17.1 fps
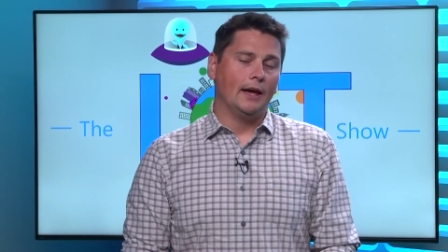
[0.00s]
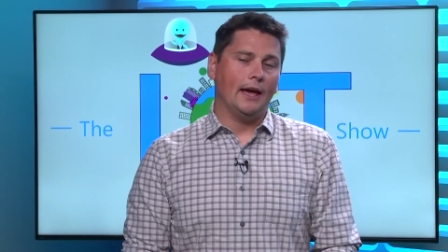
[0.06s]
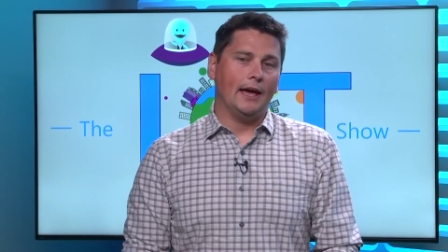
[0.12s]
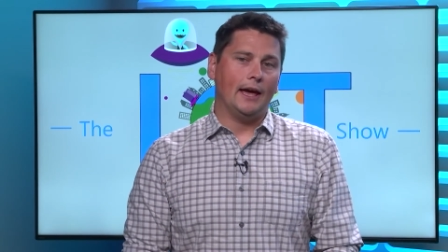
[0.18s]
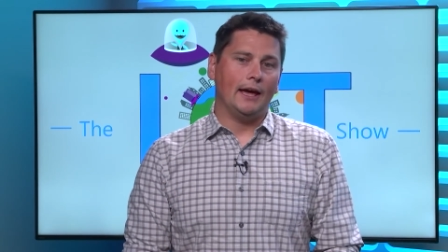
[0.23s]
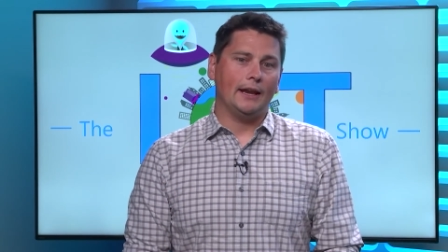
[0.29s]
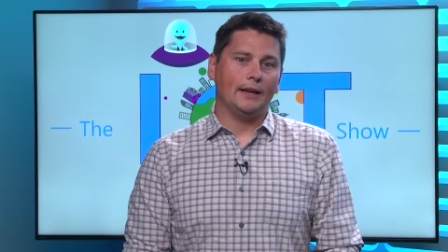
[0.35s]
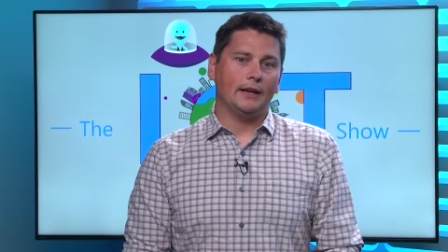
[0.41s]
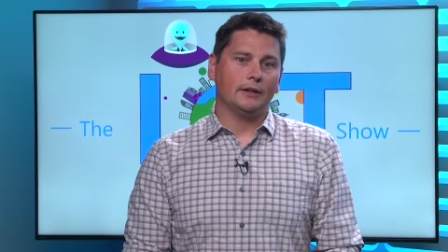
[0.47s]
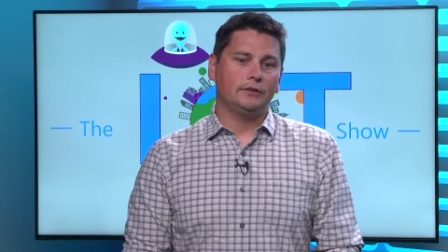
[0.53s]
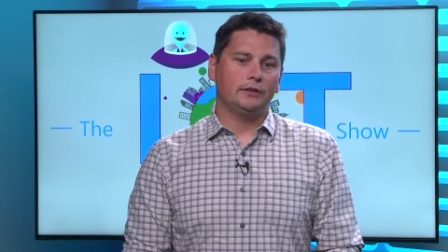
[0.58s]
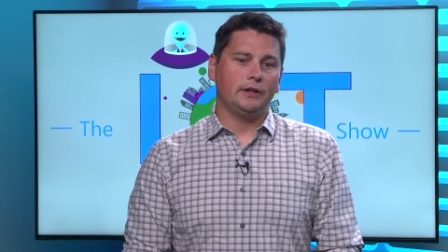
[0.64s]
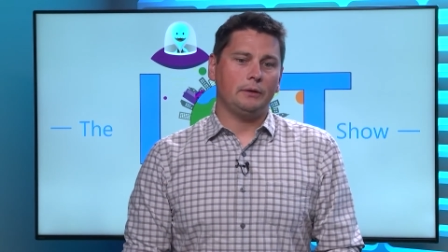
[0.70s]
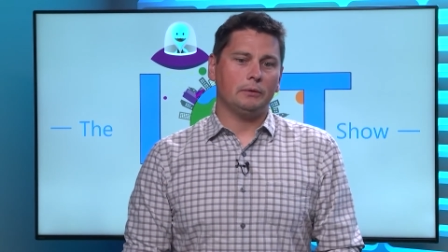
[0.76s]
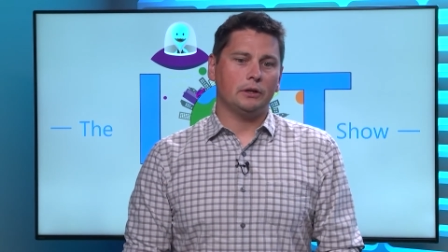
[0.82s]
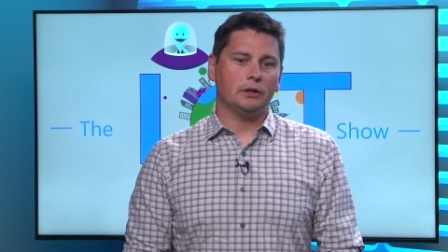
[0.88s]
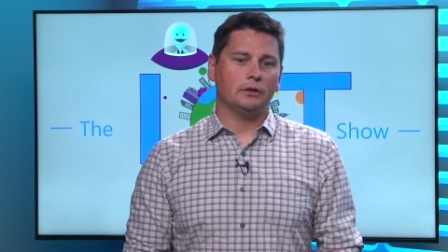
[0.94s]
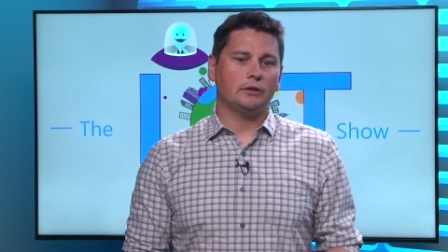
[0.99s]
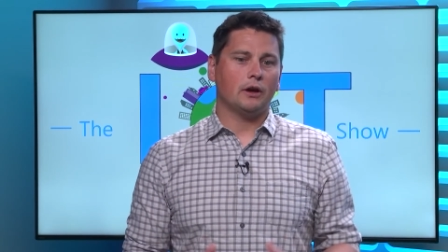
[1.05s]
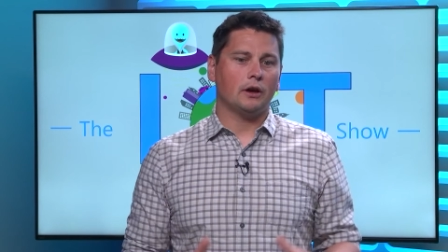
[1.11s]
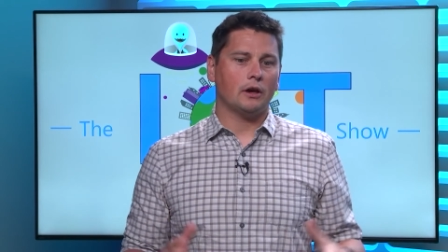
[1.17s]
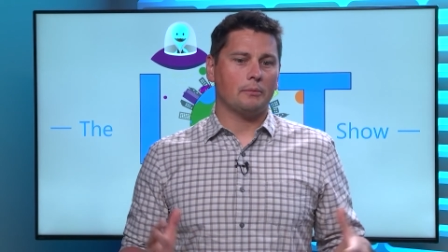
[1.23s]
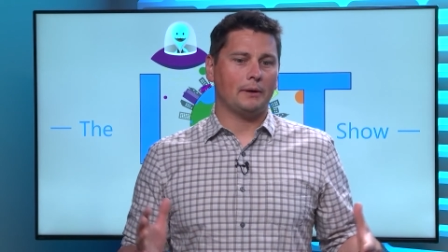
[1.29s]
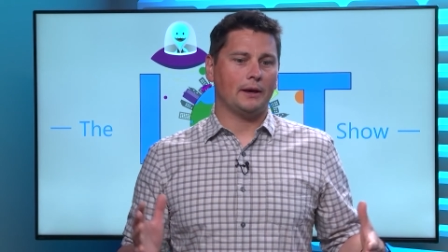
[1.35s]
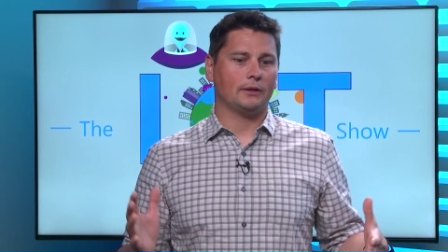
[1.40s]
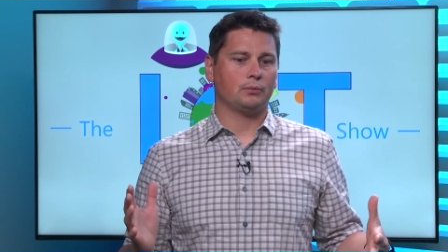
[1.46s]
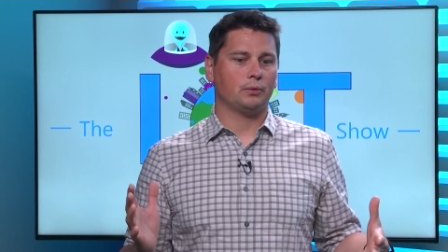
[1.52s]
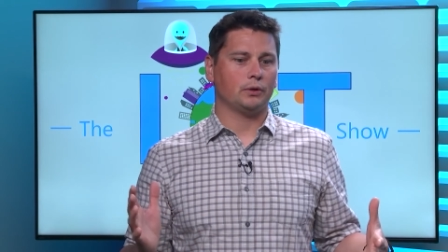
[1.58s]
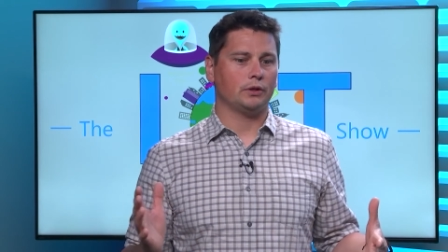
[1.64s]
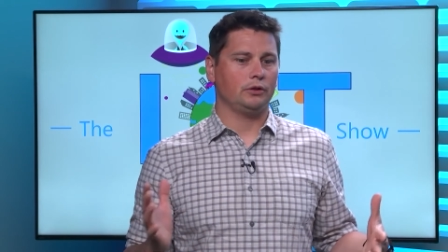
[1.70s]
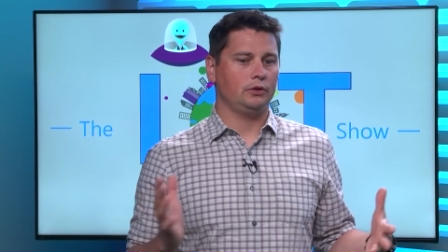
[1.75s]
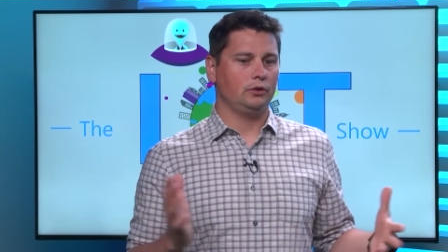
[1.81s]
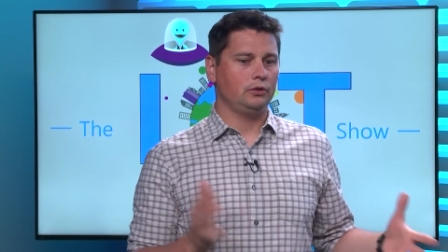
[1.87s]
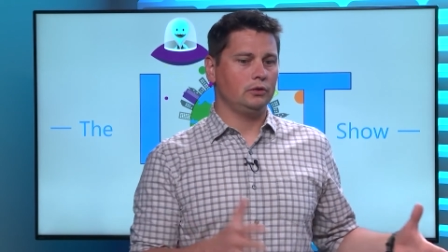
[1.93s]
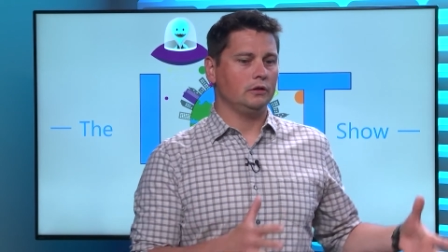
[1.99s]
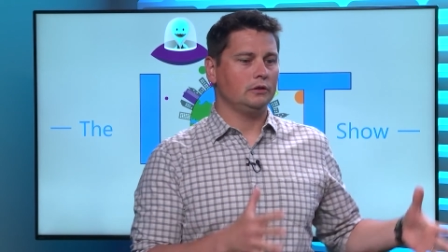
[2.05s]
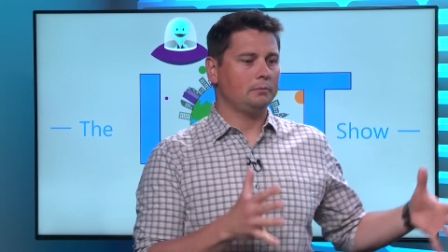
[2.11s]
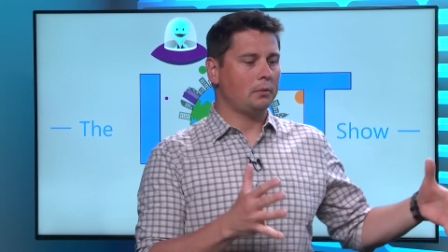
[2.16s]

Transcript: and today we're going to talk about what U.S.